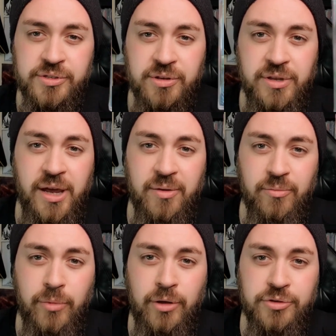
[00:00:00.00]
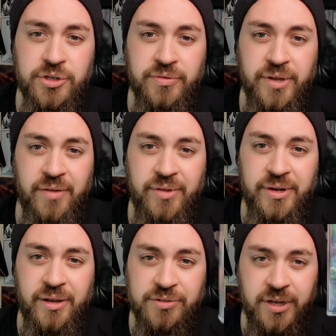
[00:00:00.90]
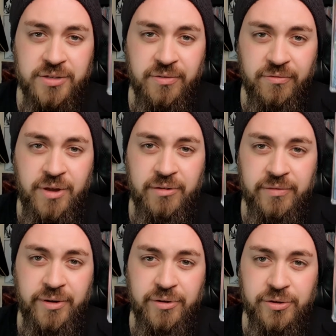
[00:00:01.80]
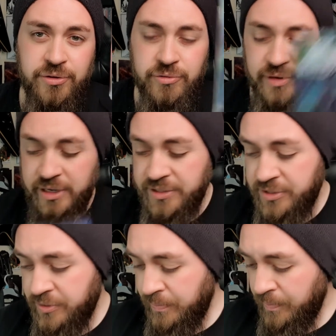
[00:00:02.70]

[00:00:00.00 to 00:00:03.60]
So yeah, well chuffed to have that now, because that is a very, very cool release.